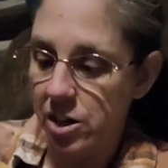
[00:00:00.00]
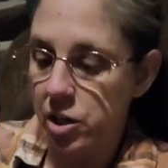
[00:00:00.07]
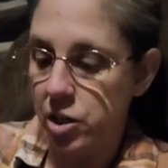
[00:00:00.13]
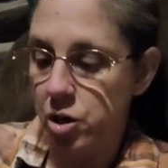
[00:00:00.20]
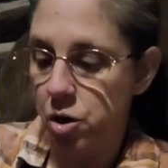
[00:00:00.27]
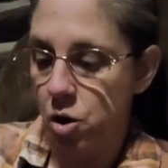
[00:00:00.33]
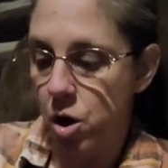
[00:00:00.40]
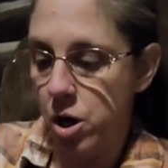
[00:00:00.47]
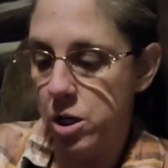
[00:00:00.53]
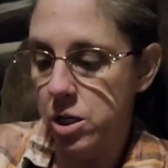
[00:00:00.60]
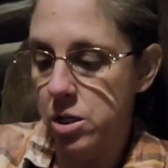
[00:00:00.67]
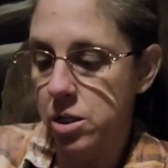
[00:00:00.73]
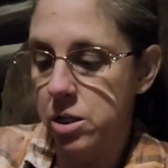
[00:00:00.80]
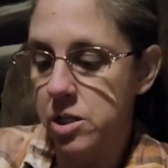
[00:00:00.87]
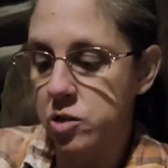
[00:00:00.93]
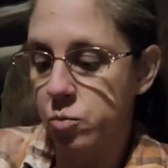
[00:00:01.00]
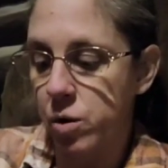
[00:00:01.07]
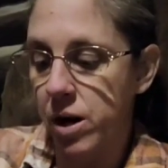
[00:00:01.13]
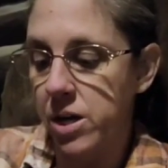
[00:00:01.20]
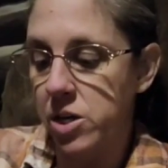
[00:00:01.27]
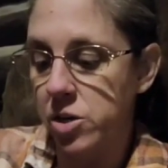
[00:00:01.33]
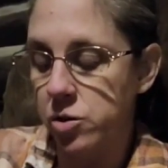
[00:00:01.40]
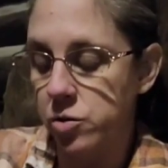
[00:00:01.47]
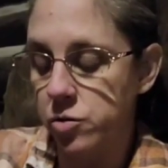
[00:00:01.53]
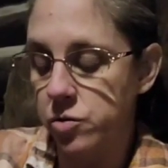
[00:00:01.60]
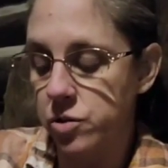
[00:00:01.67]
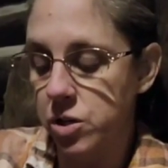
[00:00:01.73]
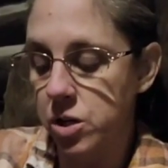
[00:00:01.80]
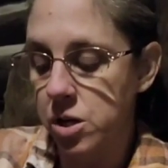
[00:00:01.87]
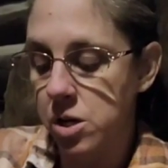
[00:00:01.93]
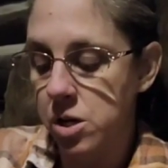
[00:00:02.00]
yarn is what I used.